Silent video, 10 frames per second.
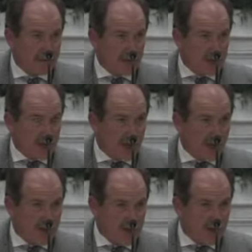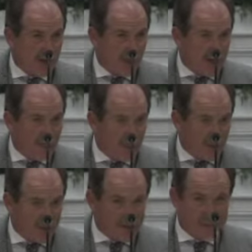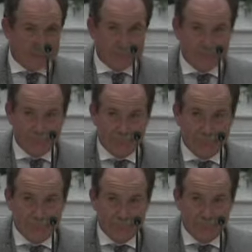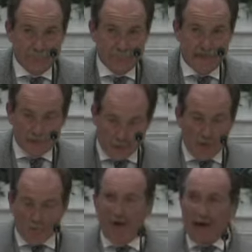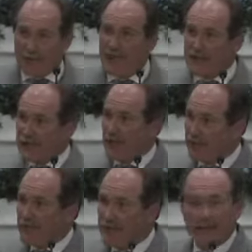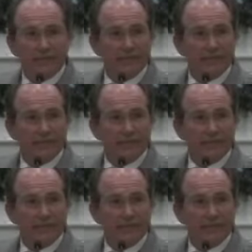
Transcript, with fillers: The Church of Liberalism. It's a worthwhile read. You ought to read it.